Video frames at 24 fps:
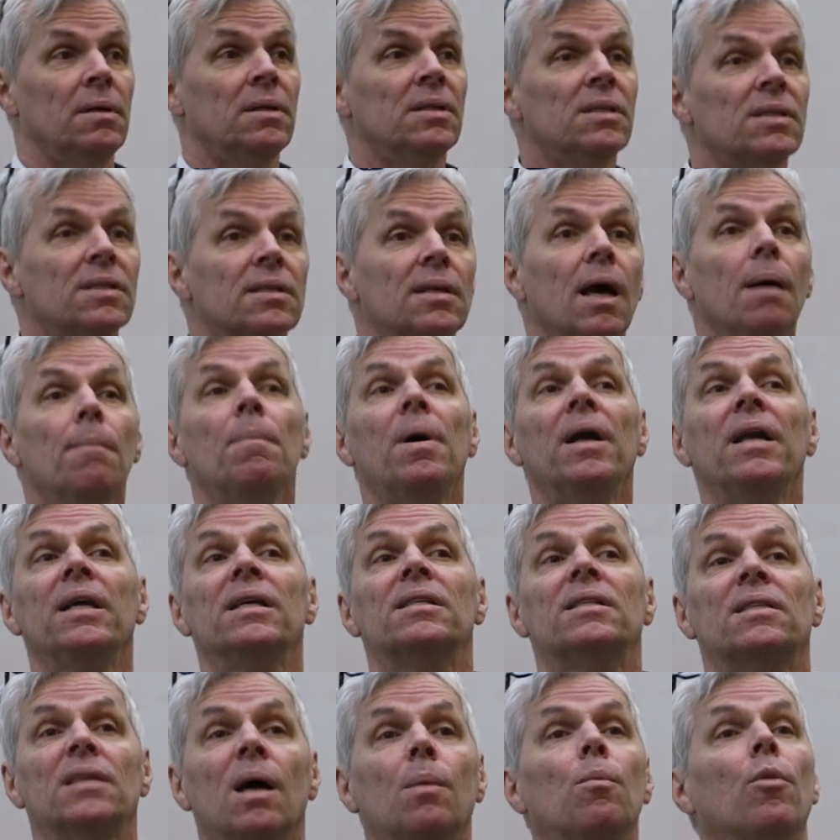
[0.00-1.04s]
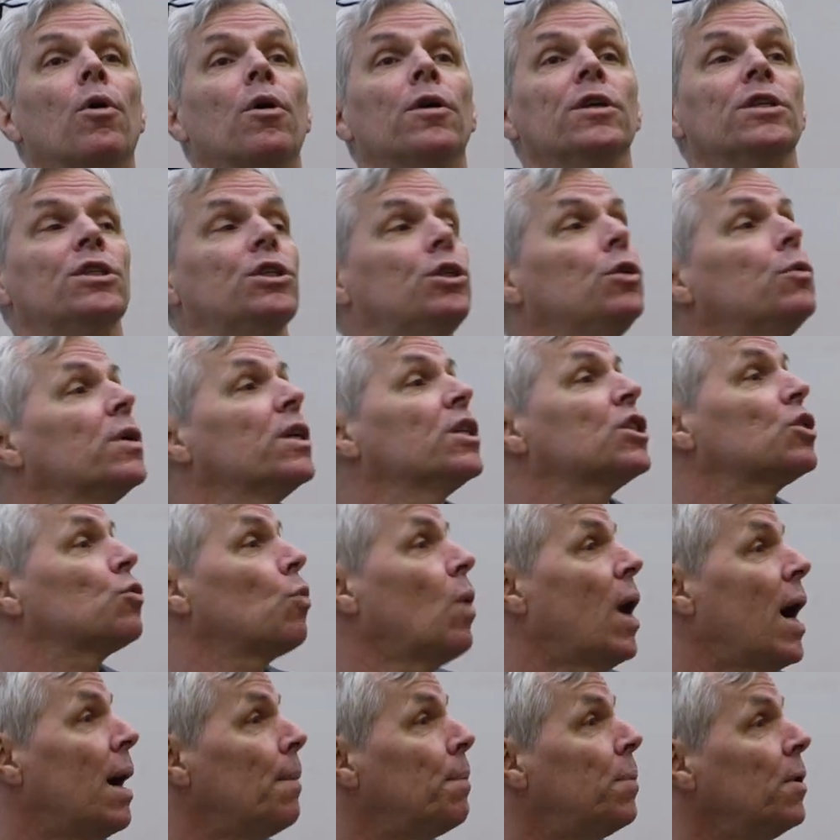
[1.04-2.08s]
Somebody somewhere is doing a
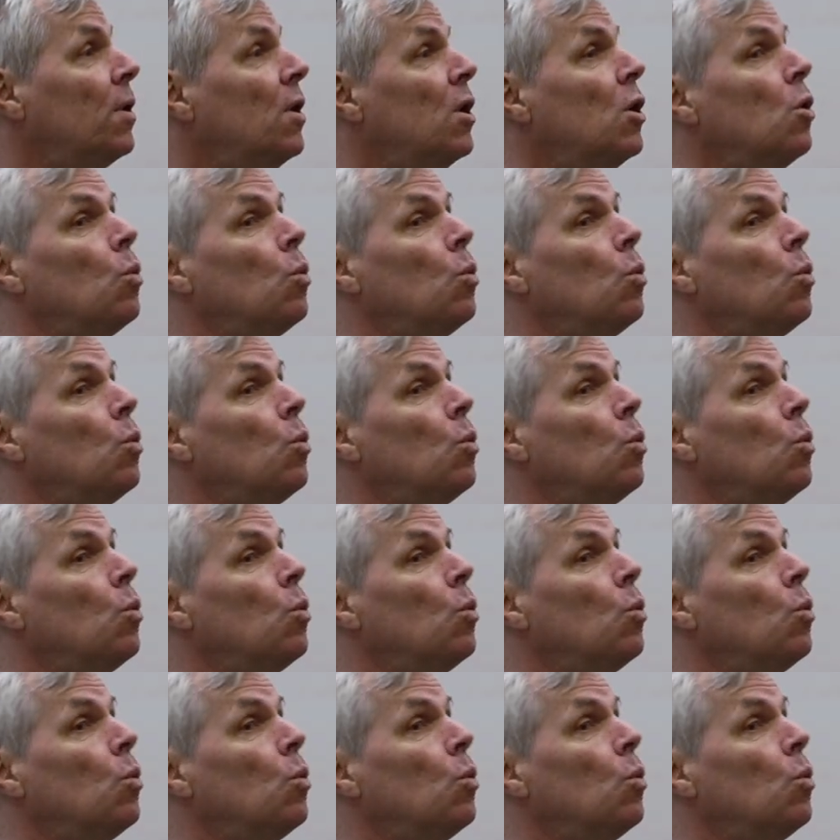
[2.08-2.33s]
swap